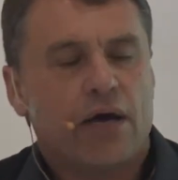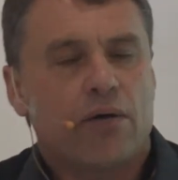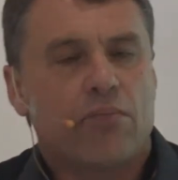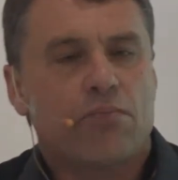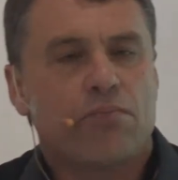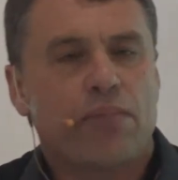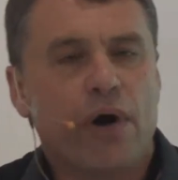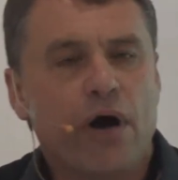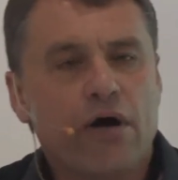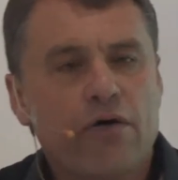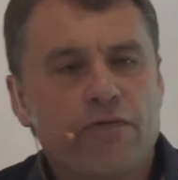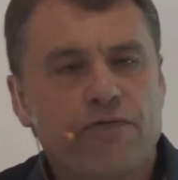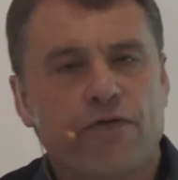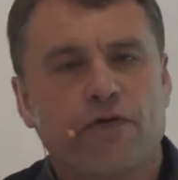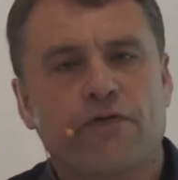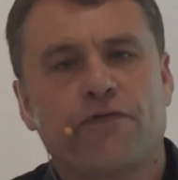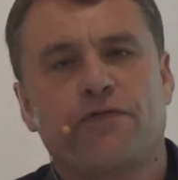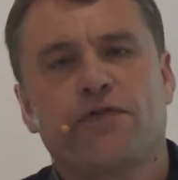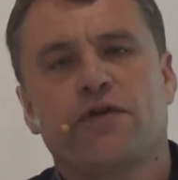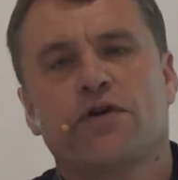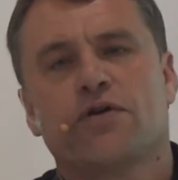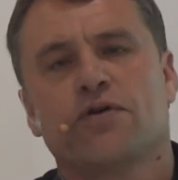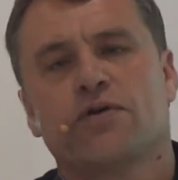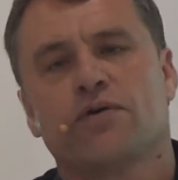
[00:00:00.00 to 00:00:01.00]
both
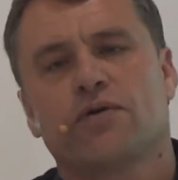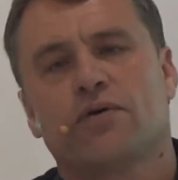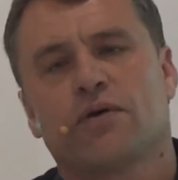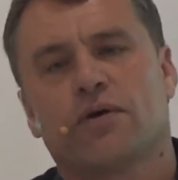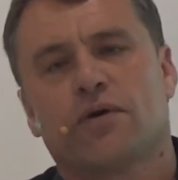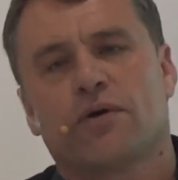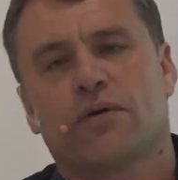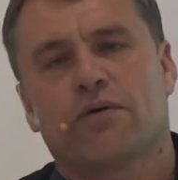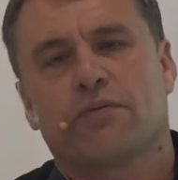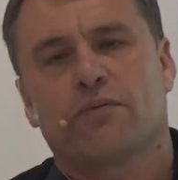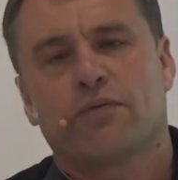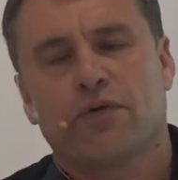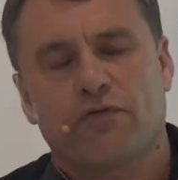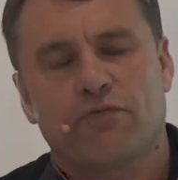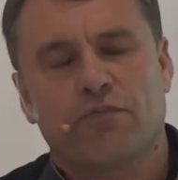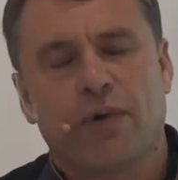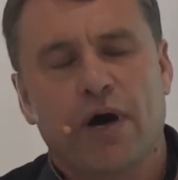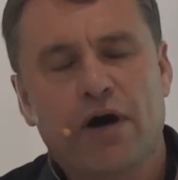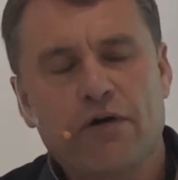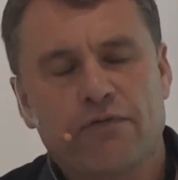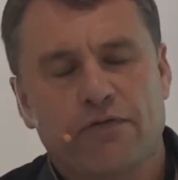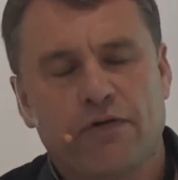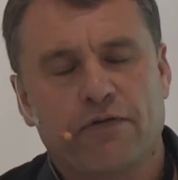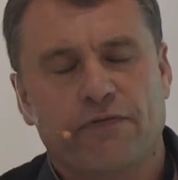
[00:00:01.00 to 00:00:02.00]

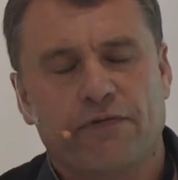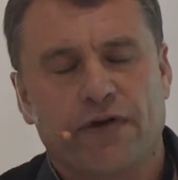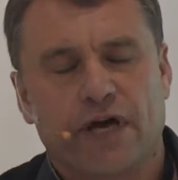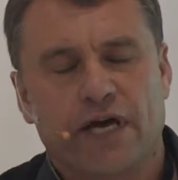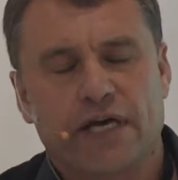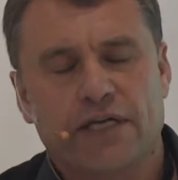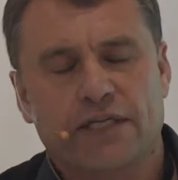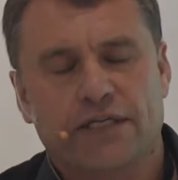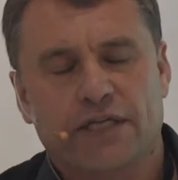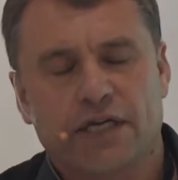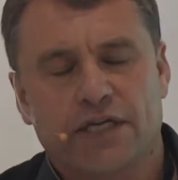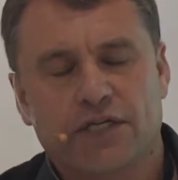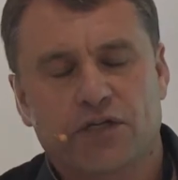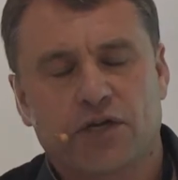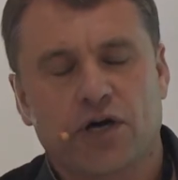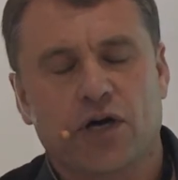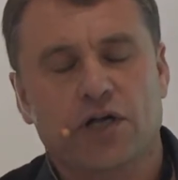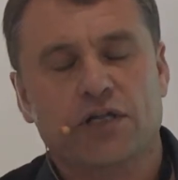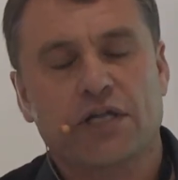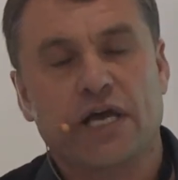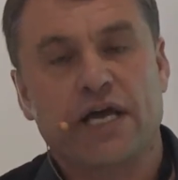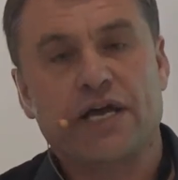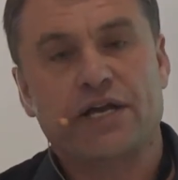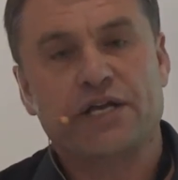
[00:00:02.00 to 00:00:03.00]
of us has
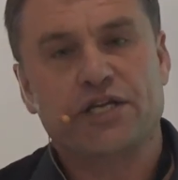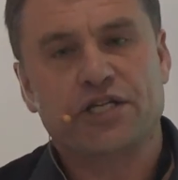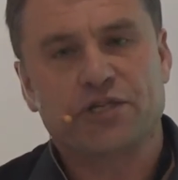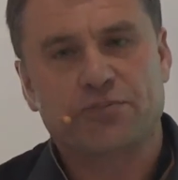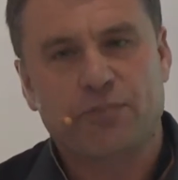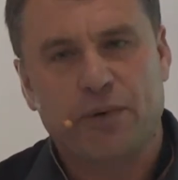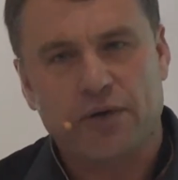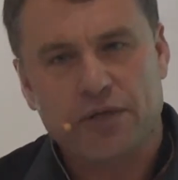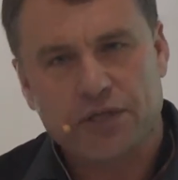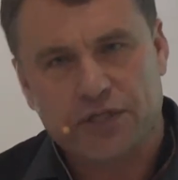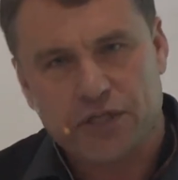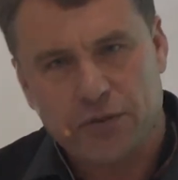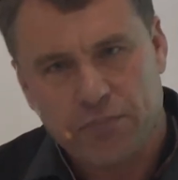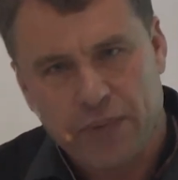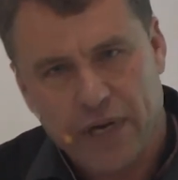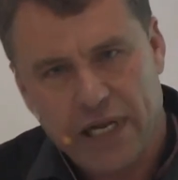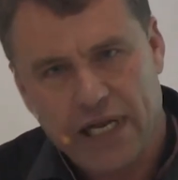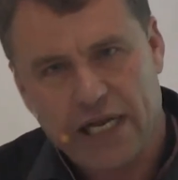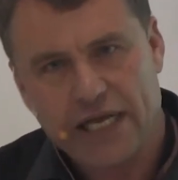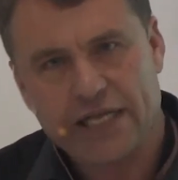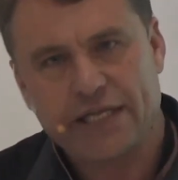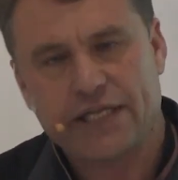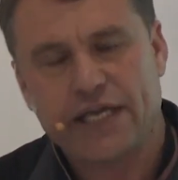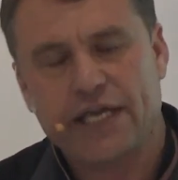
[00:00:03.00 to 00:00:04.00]
got a
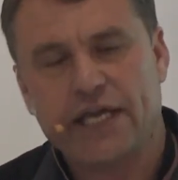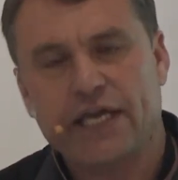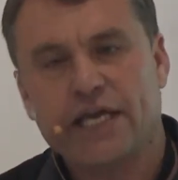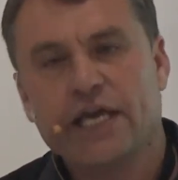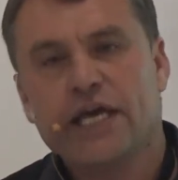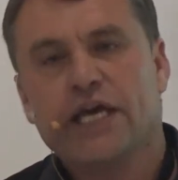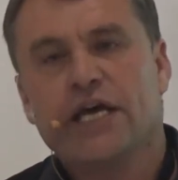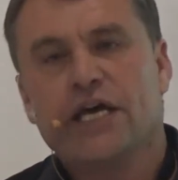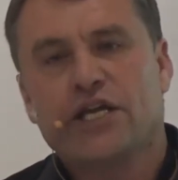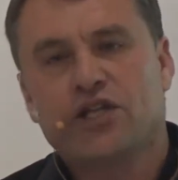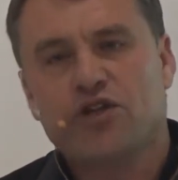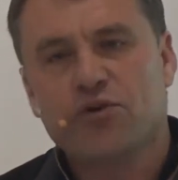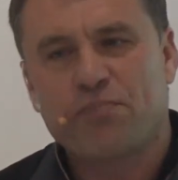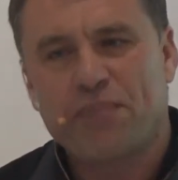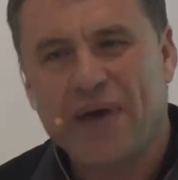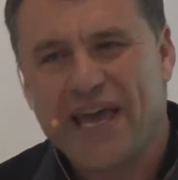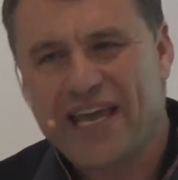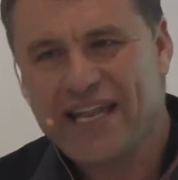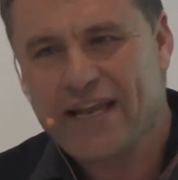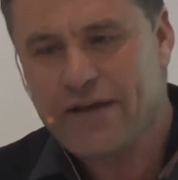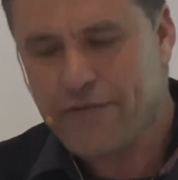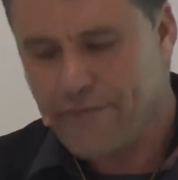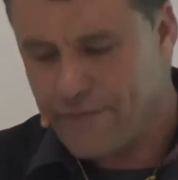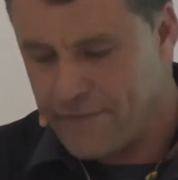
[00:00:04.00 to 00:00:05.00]
responsibility to
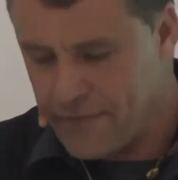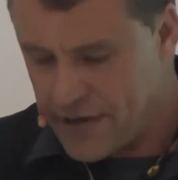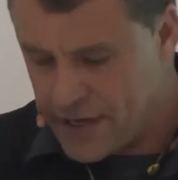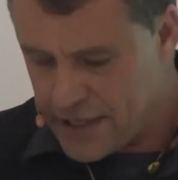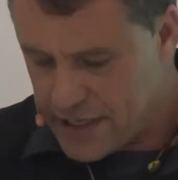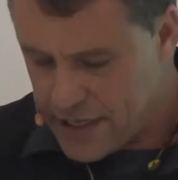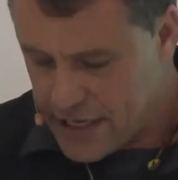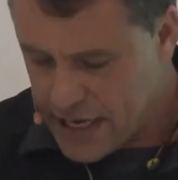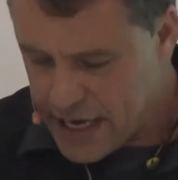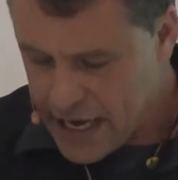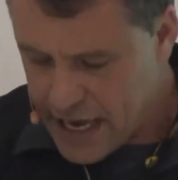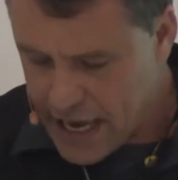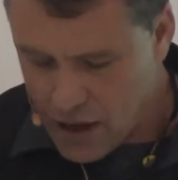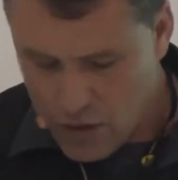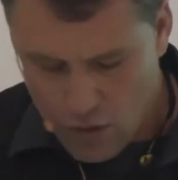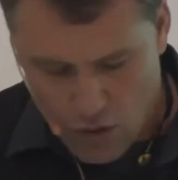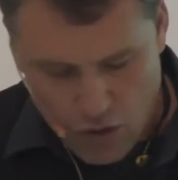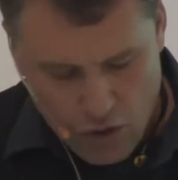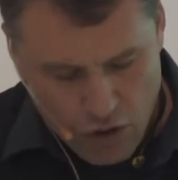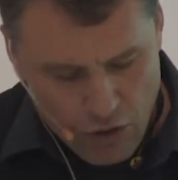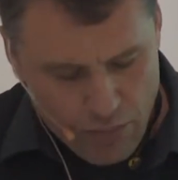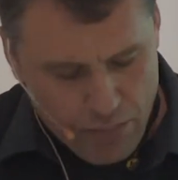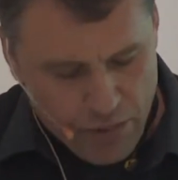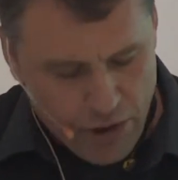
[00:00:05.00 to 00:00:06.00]
benefit our
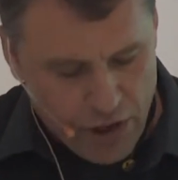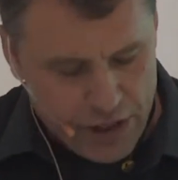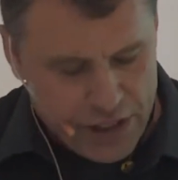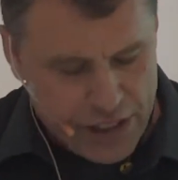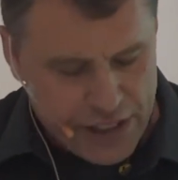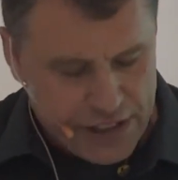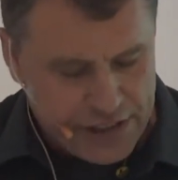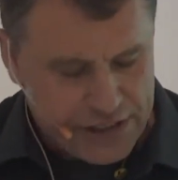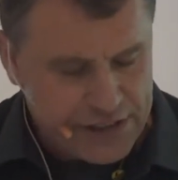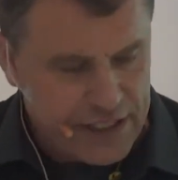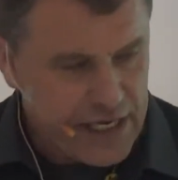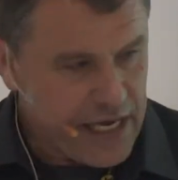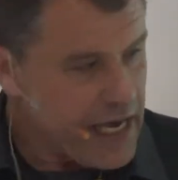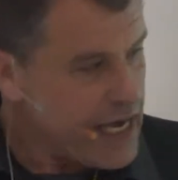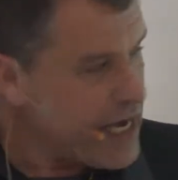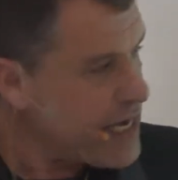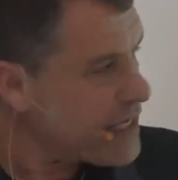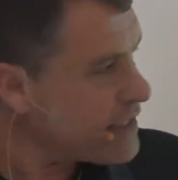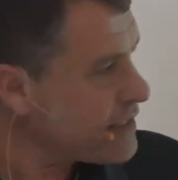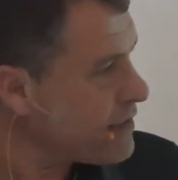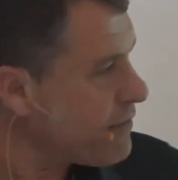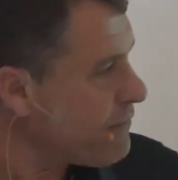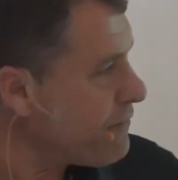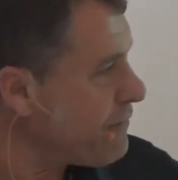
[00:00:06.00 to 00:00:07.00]
ore bodies
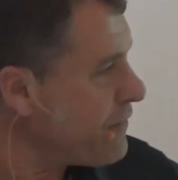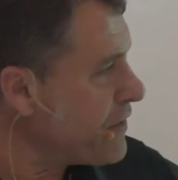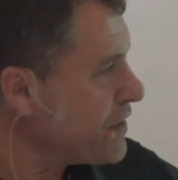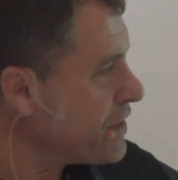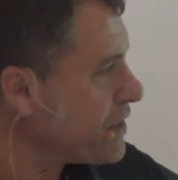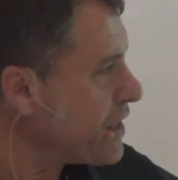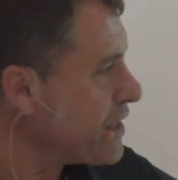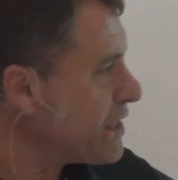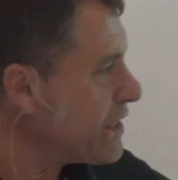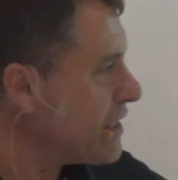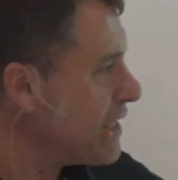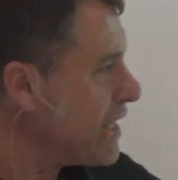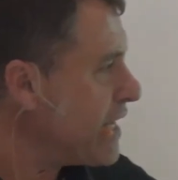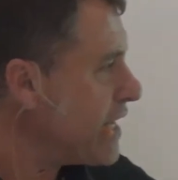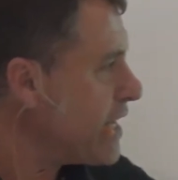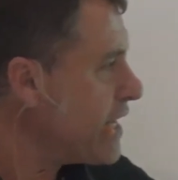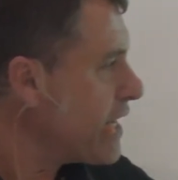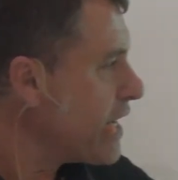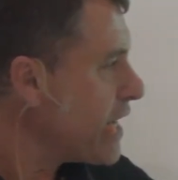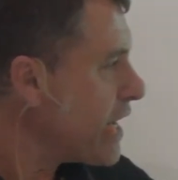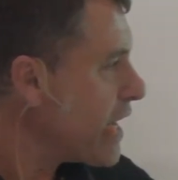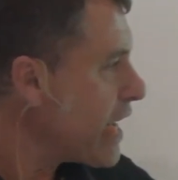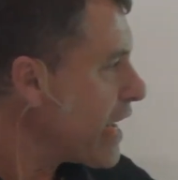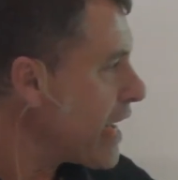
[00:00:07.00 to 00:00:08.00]
as efficiently
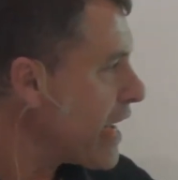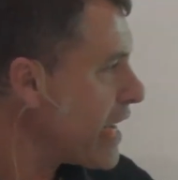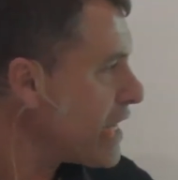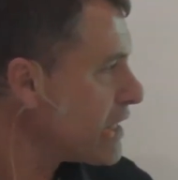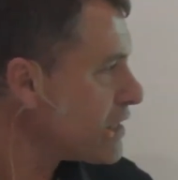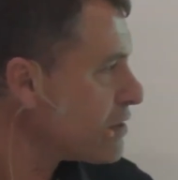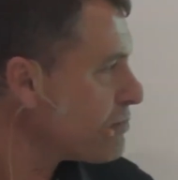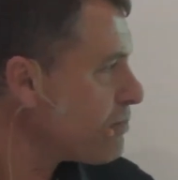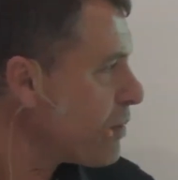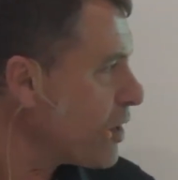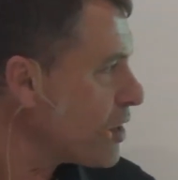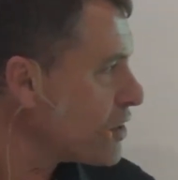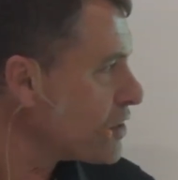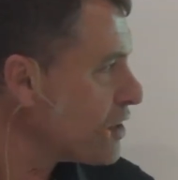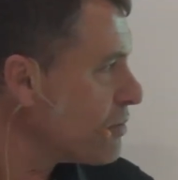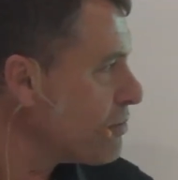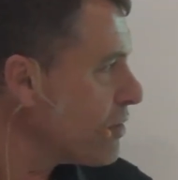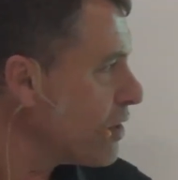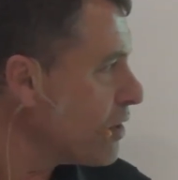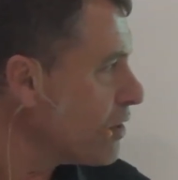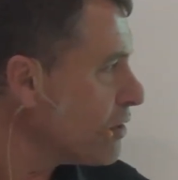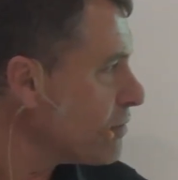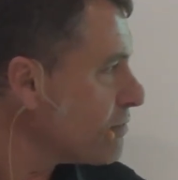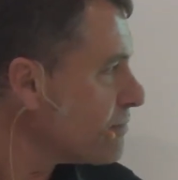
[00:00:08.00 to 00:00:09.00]
as
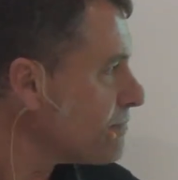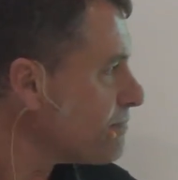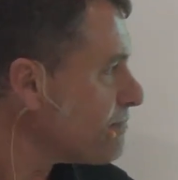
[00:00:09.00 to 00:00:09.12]
possible.